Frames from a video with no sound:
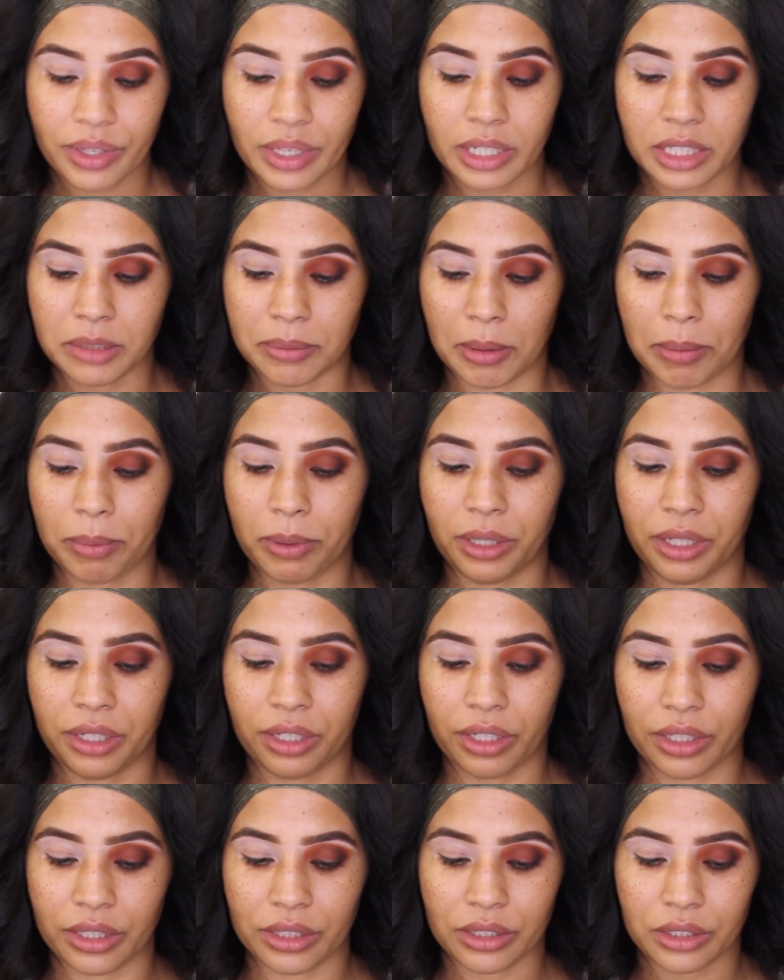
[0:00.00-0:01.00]
is by
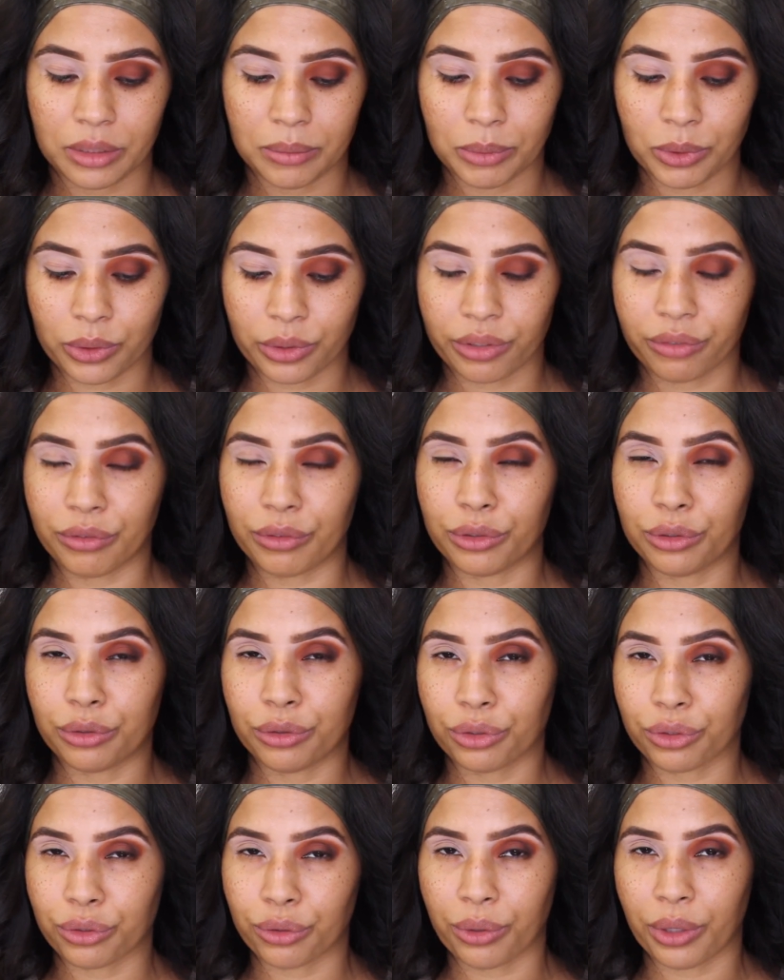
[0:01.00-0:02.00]
putting some sort of
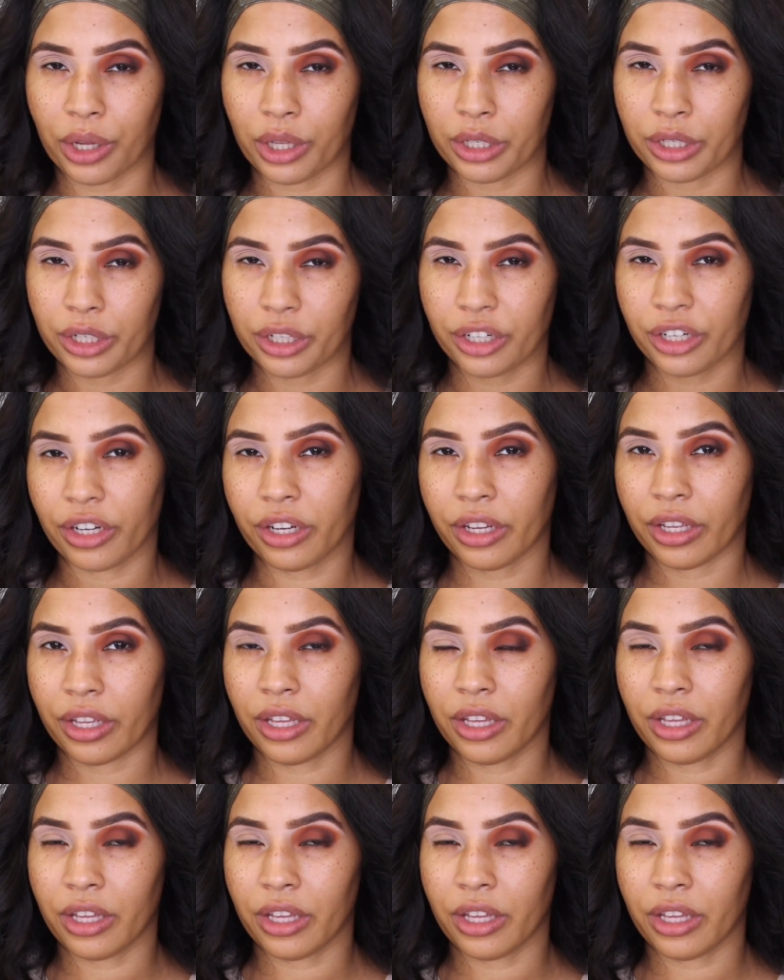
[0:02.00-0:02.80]
neutral color